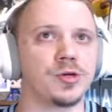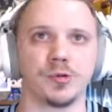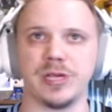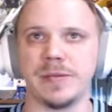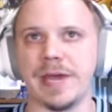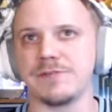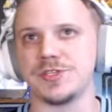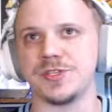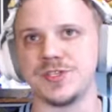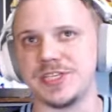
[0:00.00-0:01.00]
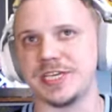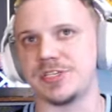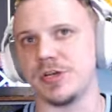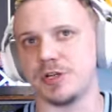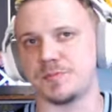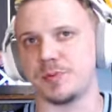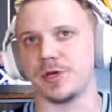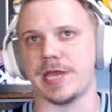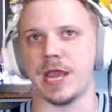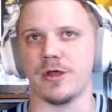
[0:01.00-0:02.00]
Kareem averaging six yards per
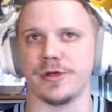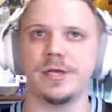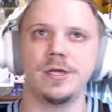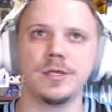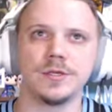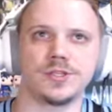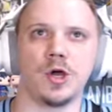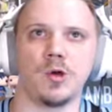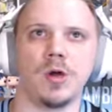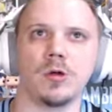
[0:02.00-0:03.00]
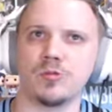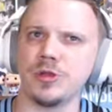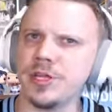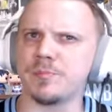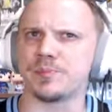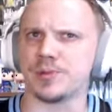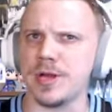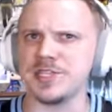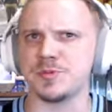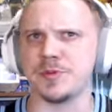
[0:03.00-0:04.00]
carry so uh, really
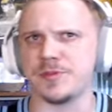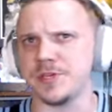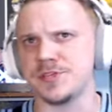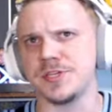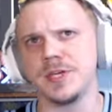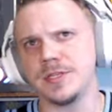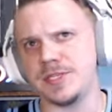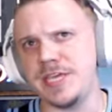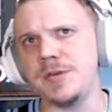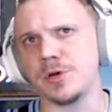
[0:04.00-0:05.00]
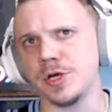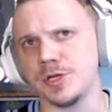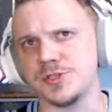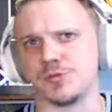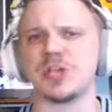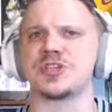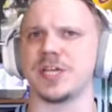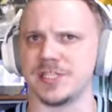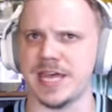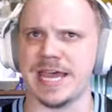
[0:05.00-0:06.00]
impressed with this T-Birds
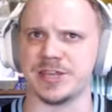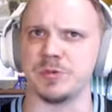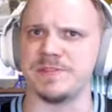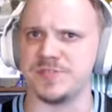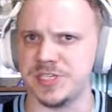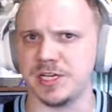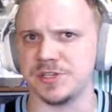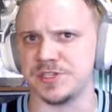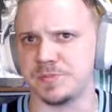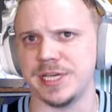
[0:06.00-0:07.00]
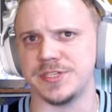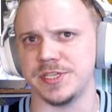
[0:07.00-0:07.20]
rushing attack that we've seen on display